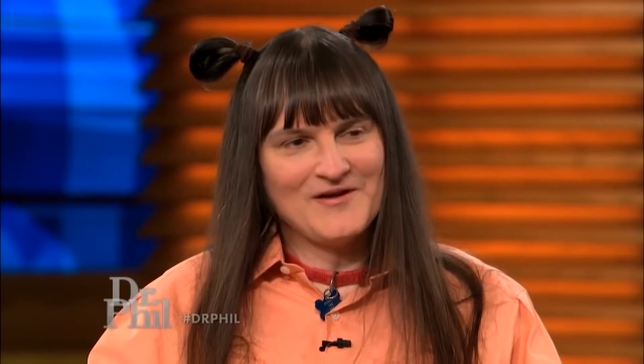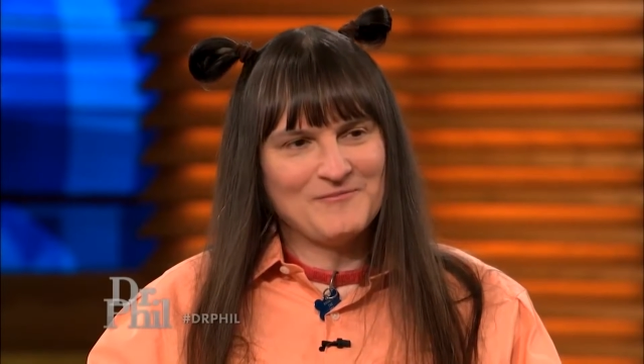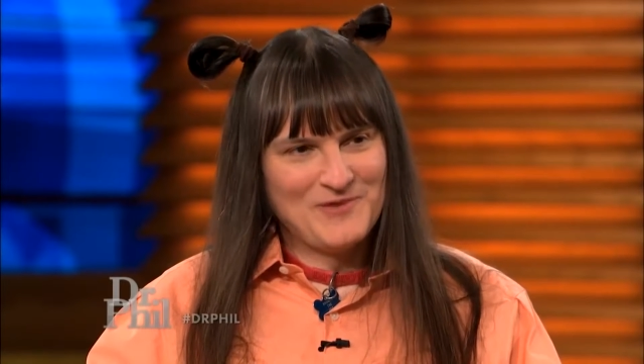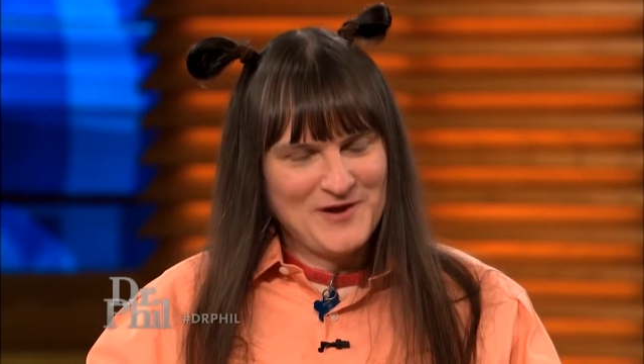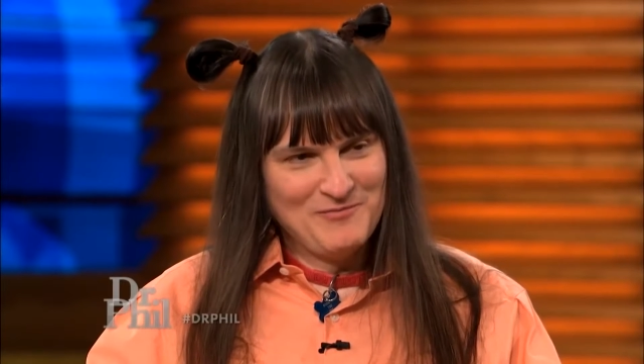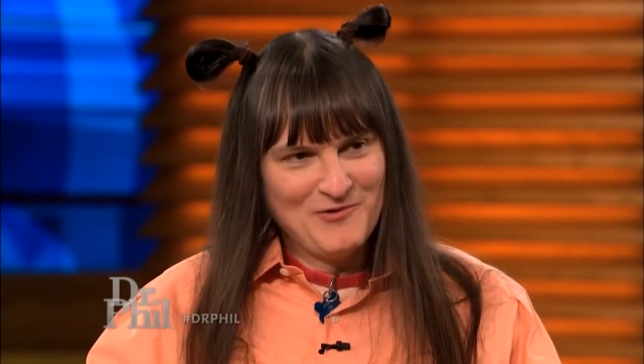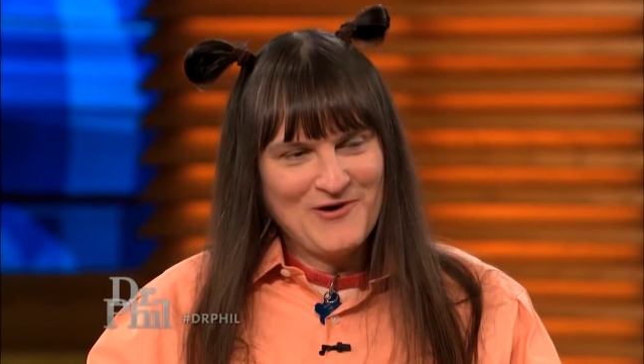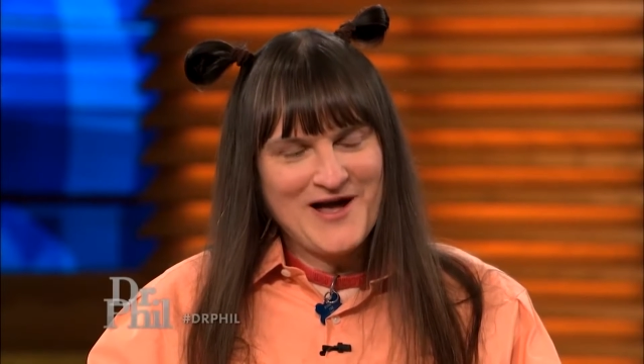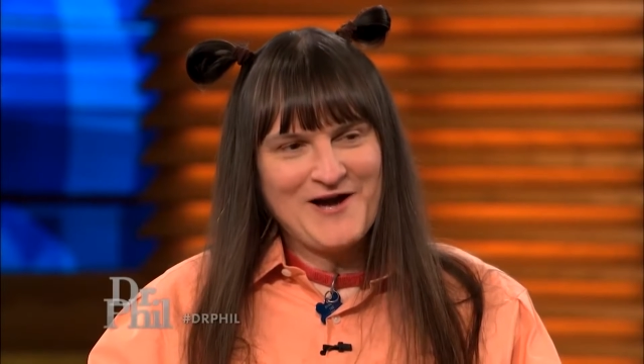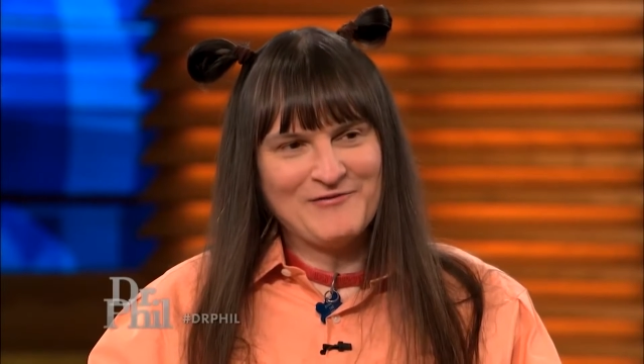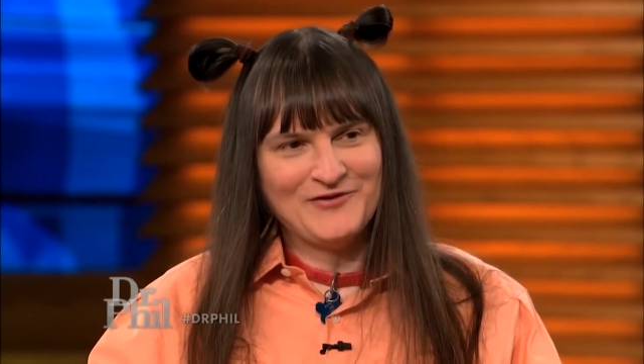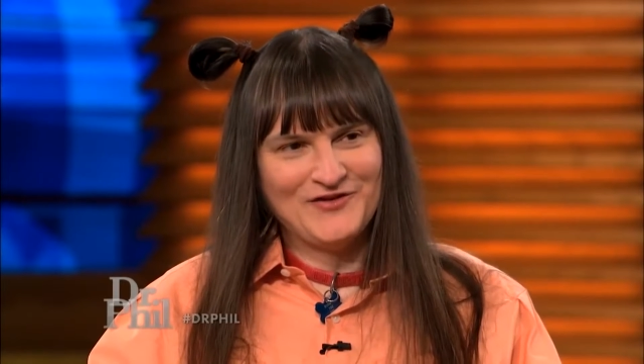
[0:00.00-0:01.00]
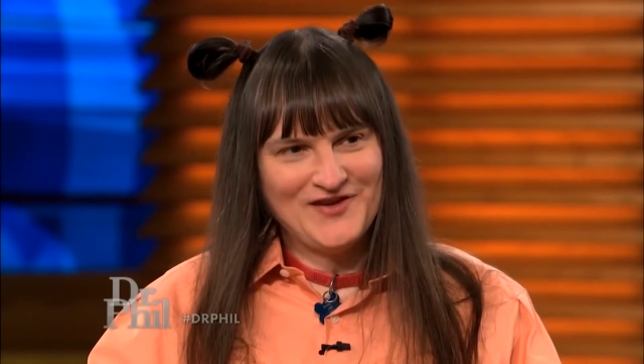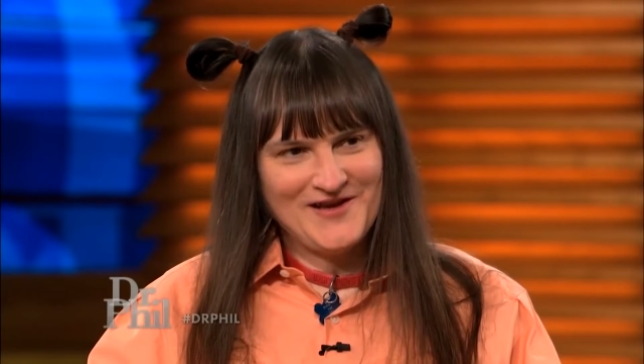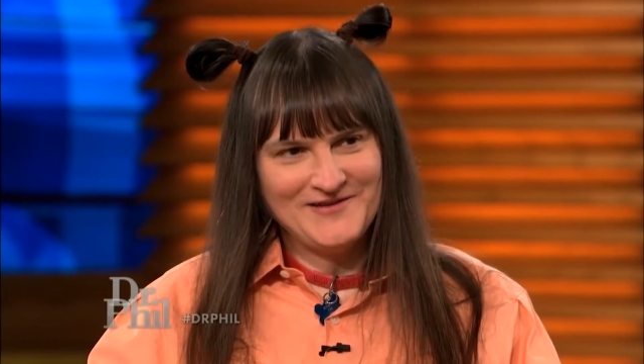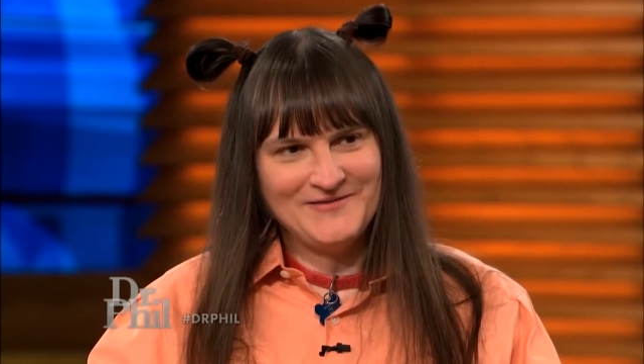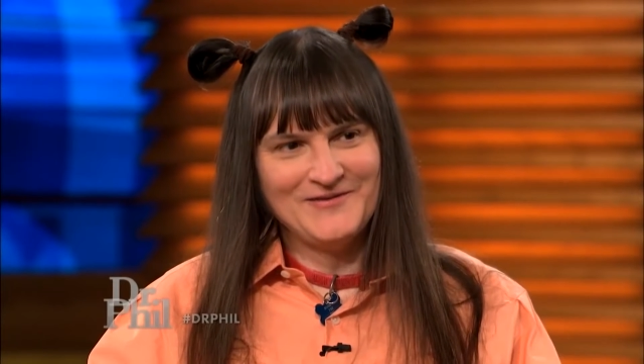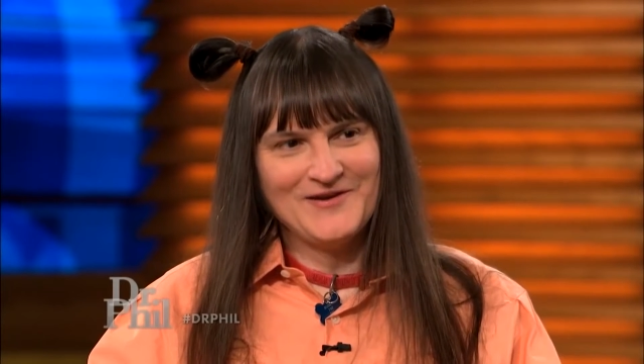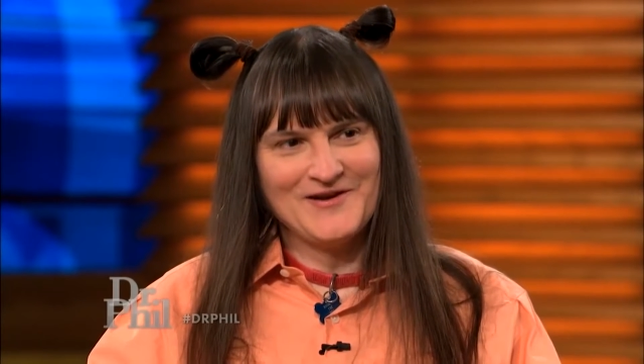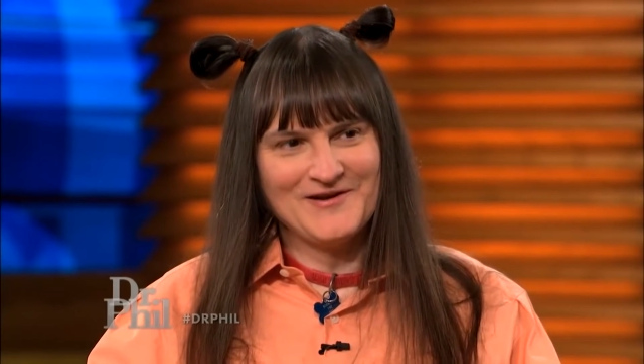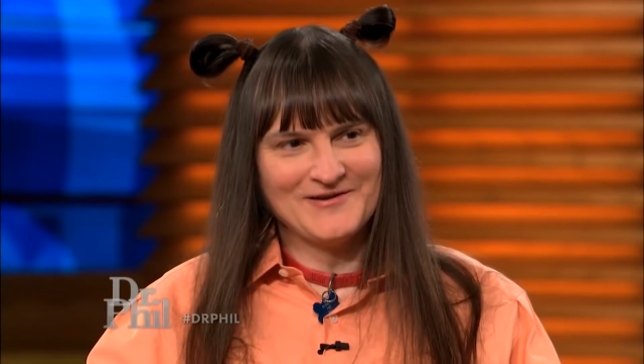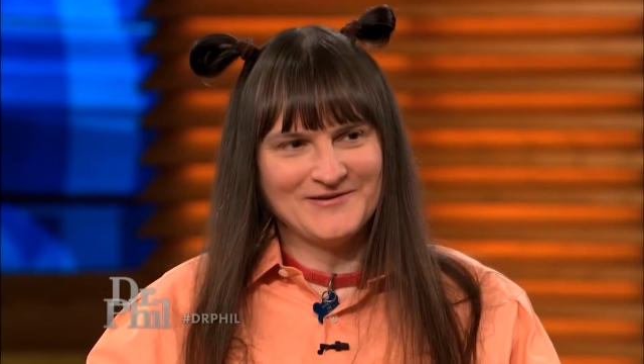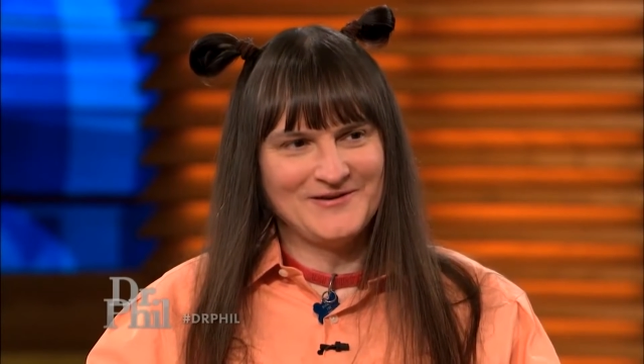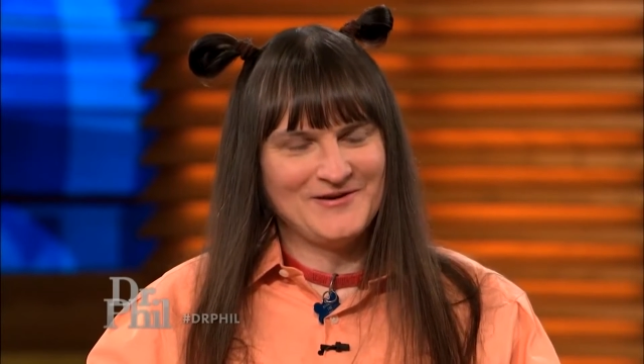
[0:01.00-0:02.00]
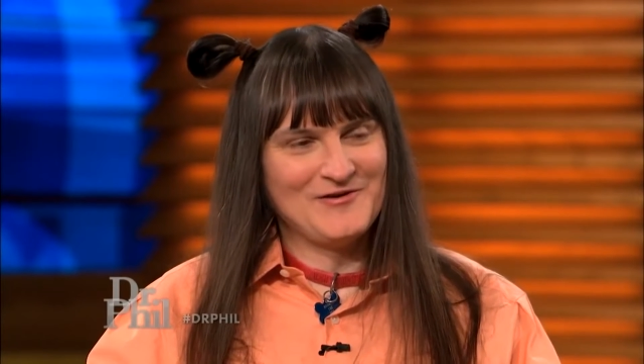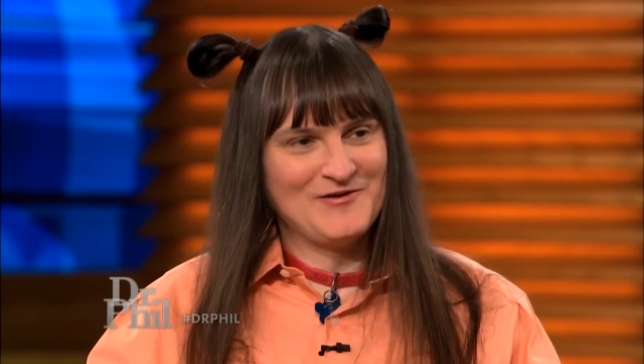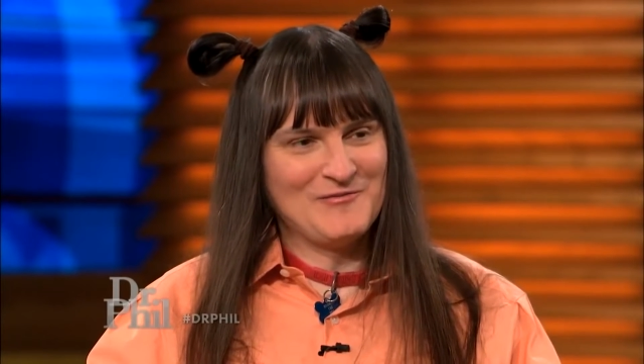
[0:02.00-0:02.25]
People have said, you know,